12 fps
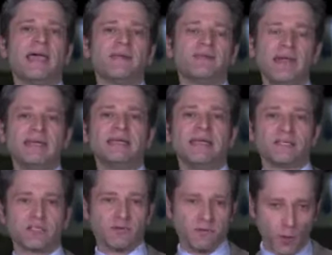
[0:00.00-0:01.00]
And then he
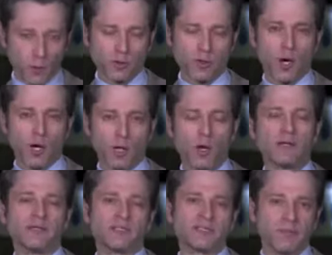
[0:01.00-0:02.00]
gets a phone call
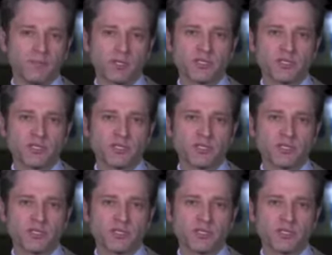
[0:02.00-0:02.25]
on December